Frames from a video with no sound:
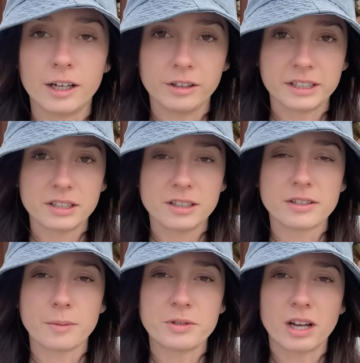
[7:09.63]
I'll link to the
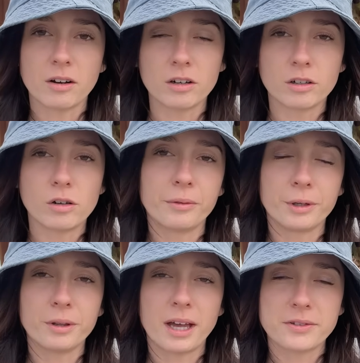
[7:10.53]
Substack article I
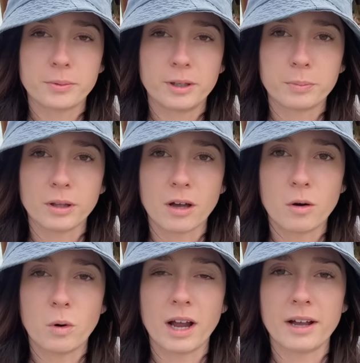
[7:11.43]
wrote last week below,
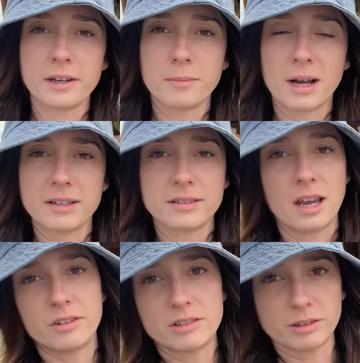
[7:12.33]
where I itemize
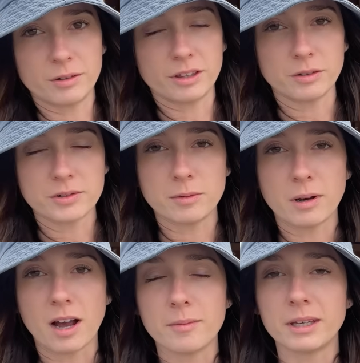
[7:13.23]
every single thing you see
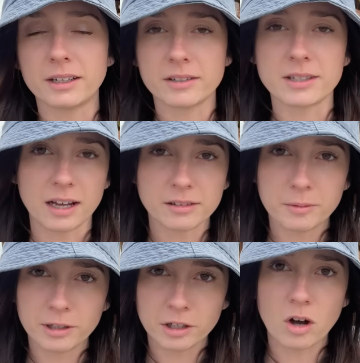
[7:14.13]
behind me and exactly
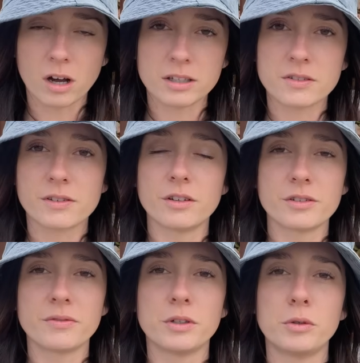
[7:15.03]
what it costs for those
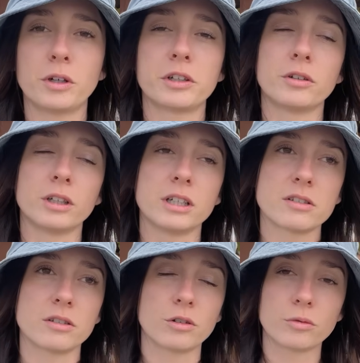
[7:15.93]
of you who are curious,
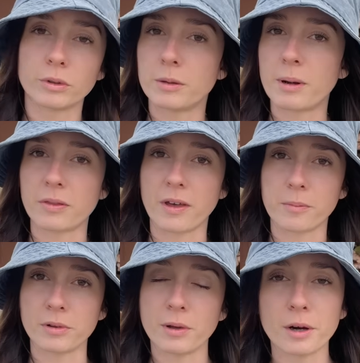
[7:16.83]
so you can read about that
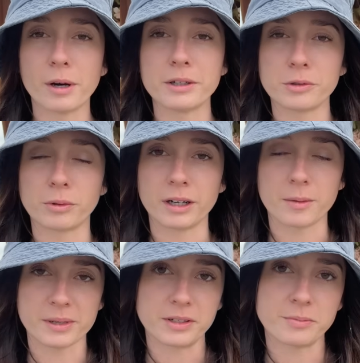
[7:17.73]
below. I do write on
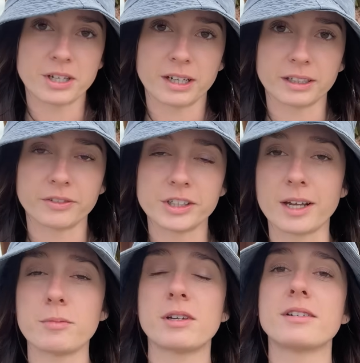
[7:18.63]
my Substack every day
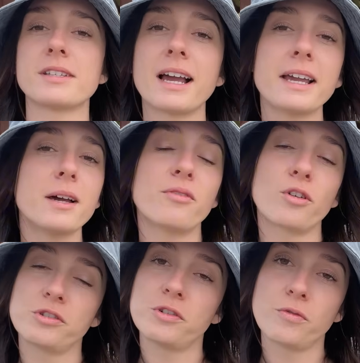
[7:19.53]
because I am
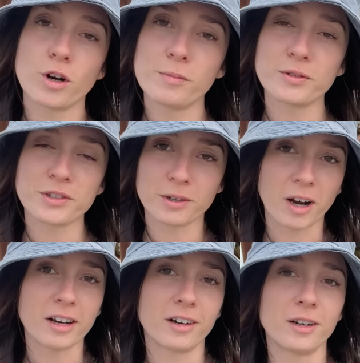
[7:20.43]
first and foremost a
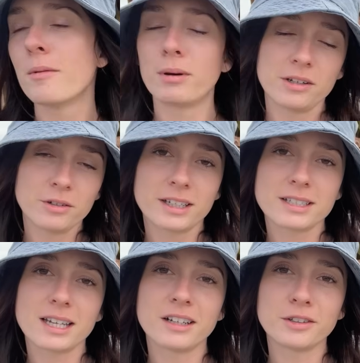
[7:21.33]
writer, but I do like
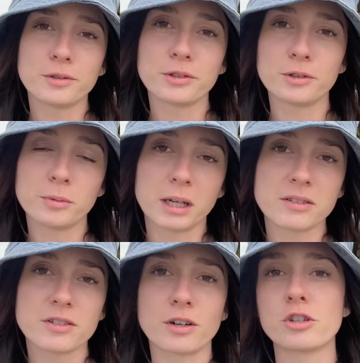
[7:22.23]
to get on YouTube and
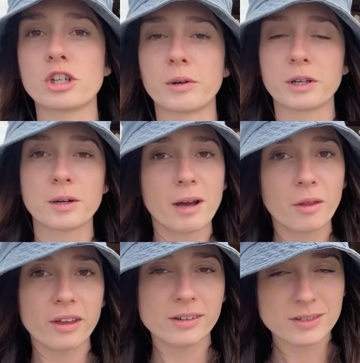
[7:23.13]
start shouting about
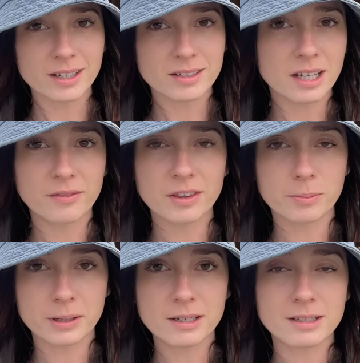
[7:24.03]
things like saving the
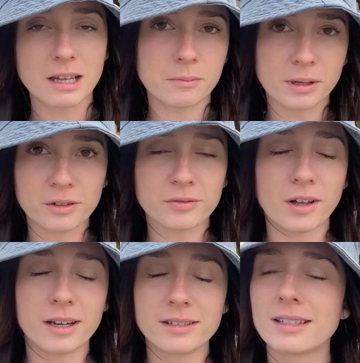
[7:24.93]
bees and the
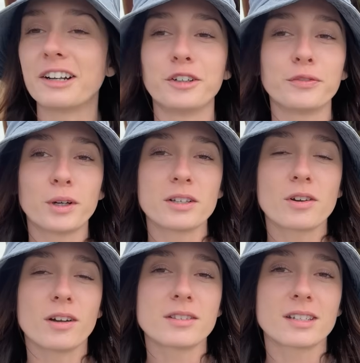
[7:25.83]
butterflies. I don't know if you guys
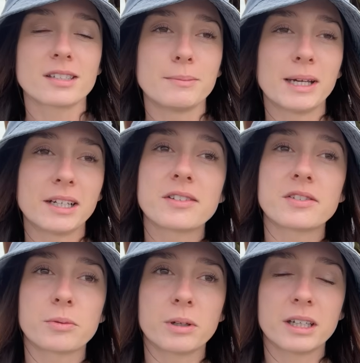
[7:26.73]
caught 60 Minutes
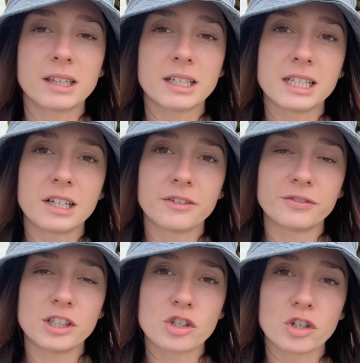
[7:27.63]
this week. They did a
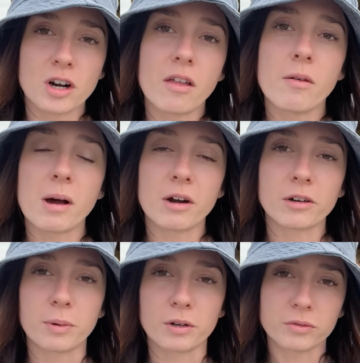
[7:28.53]
feature on the
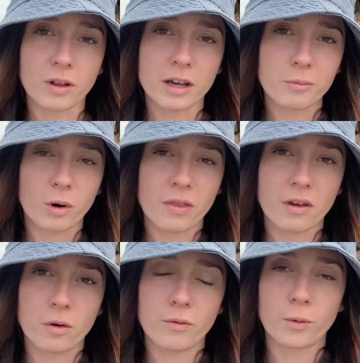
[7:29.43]
monarch butterfly and where they
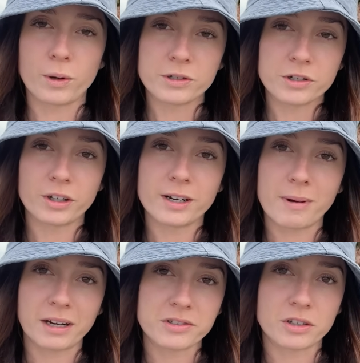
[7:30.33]
overwinter in
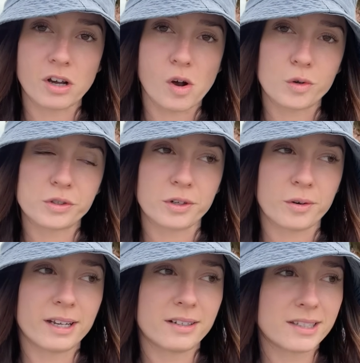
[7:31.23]
Mexico, so
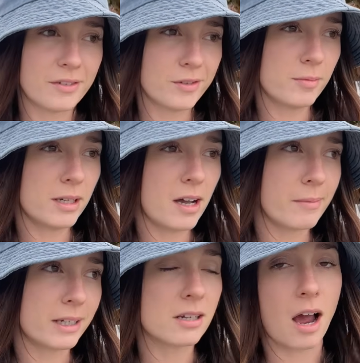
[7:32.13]
it is definitely
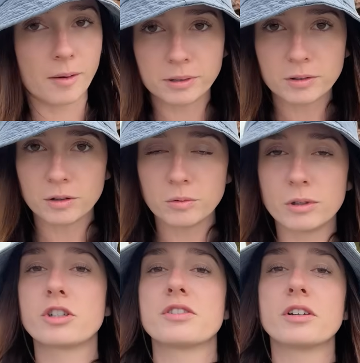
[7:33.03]
becoming topical,
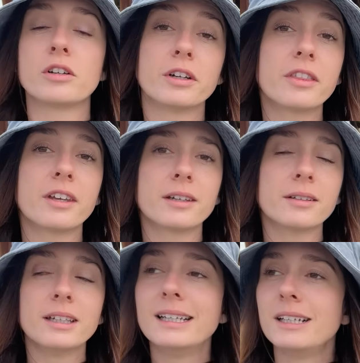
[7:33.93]
which is a good thing
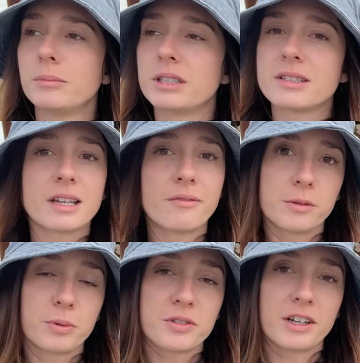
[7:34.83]
because
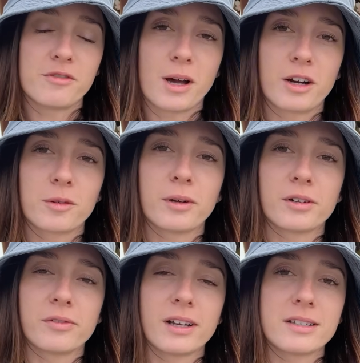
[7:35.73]
70% of monarch
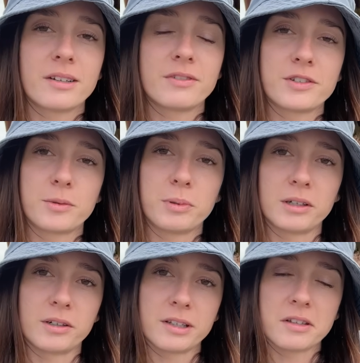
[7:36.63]
butterflies have
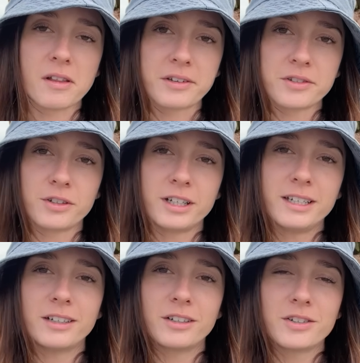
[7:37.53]
disappeared in the last 30
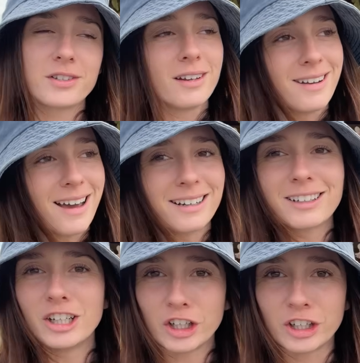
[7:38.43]
years. Not
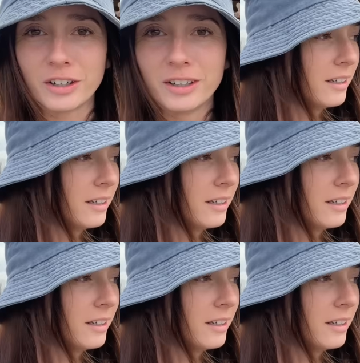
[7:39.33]
good.